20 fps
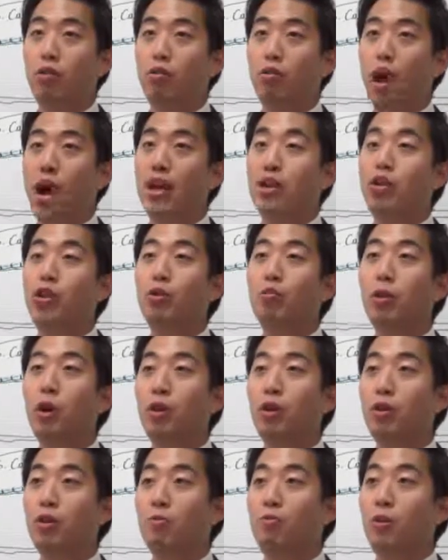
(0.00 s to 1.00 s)
Why did you
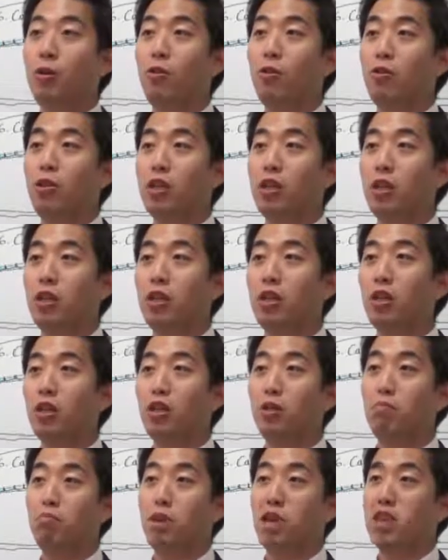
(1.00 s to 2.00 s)
murder the person?
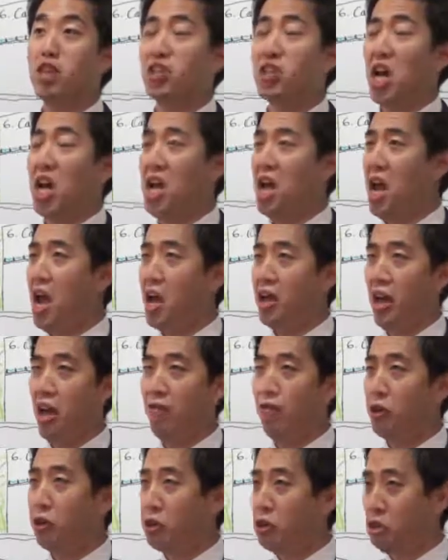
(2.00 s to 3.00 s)
Because I had
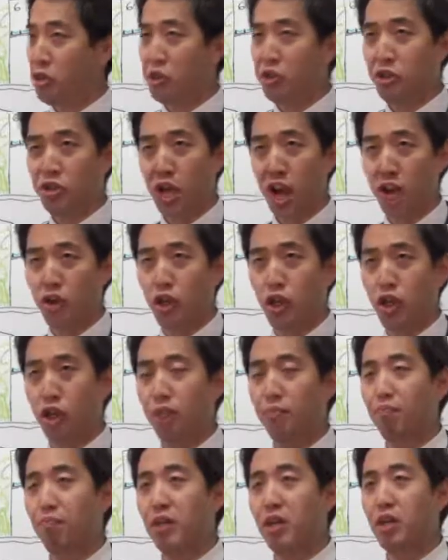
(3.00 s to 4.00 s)
every good
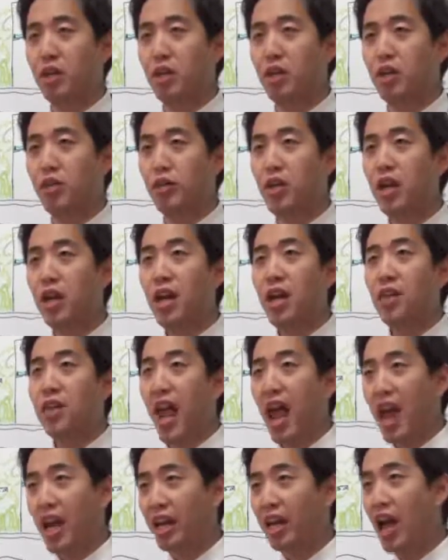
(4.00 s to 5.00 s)
intention. Because
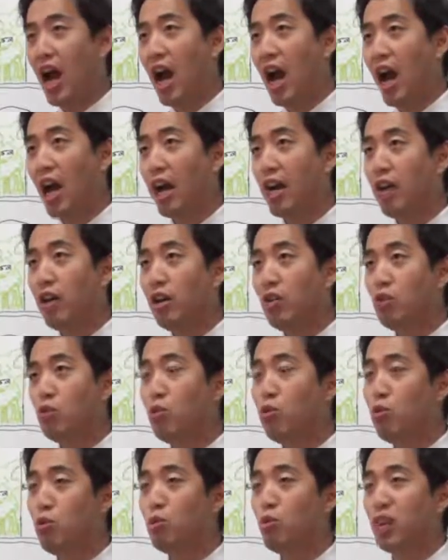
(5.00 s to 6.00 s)
that guy
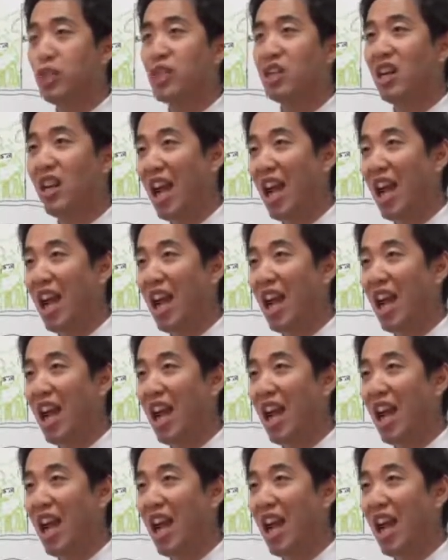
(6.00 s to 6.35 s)
who was